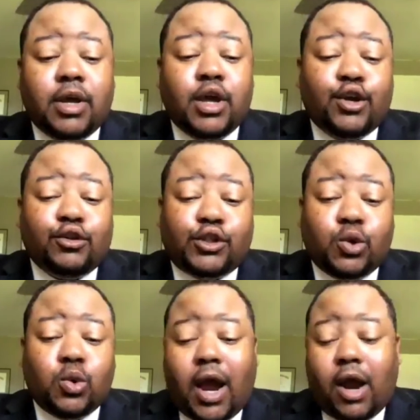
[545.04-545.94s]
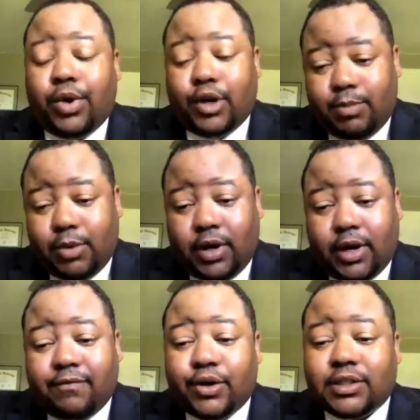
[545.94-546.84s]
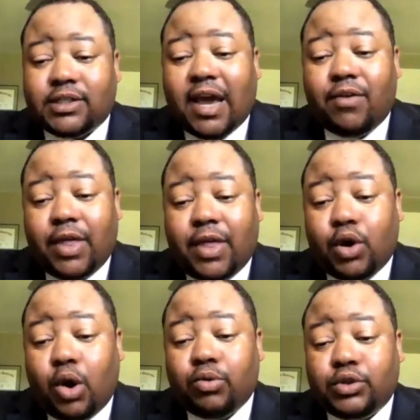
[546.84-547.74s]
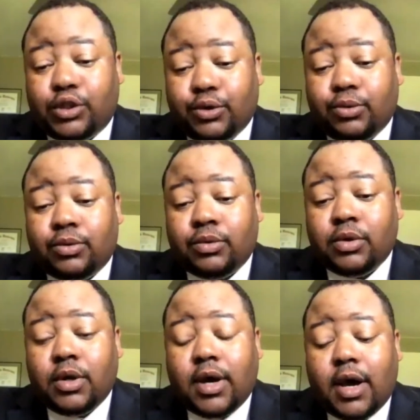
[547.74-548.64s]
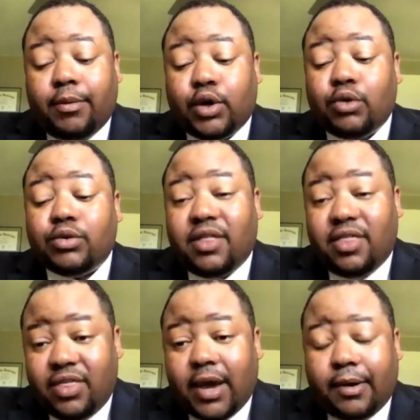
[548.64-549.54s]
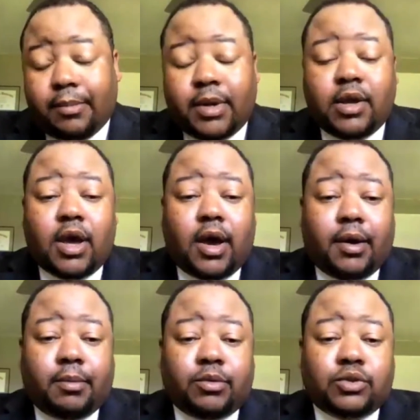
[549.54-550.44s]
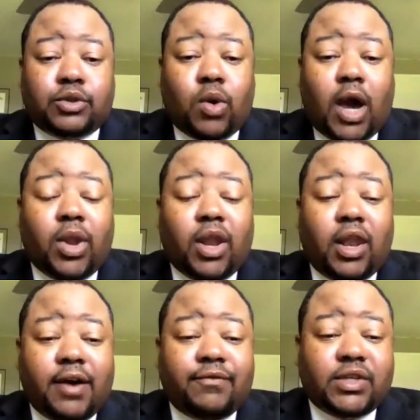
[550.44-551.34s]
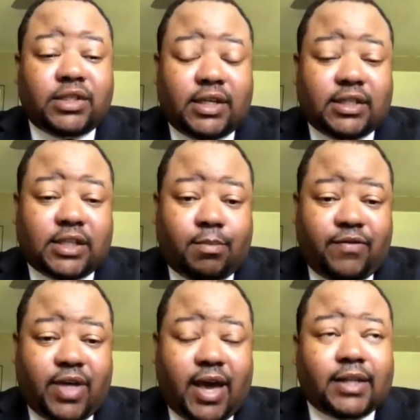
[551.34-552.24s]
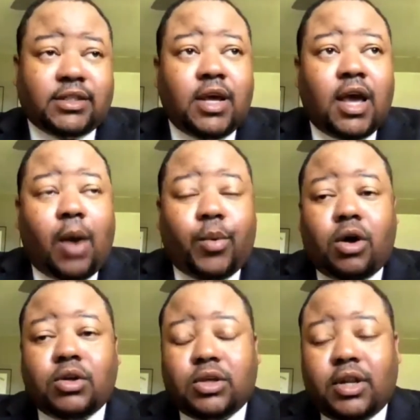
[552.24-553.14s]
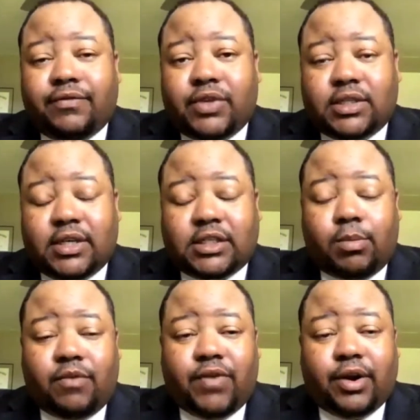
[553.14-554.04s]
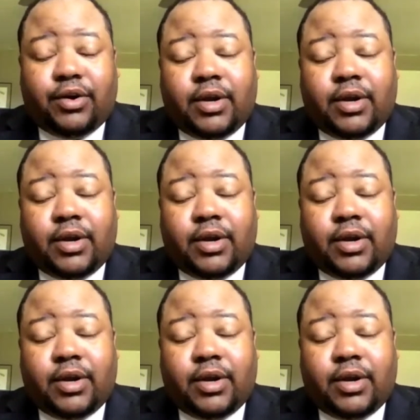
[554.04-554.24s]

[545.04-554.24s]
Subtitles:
to our community versus having them go to them. So I would love to see some of that. I would also love to see some of our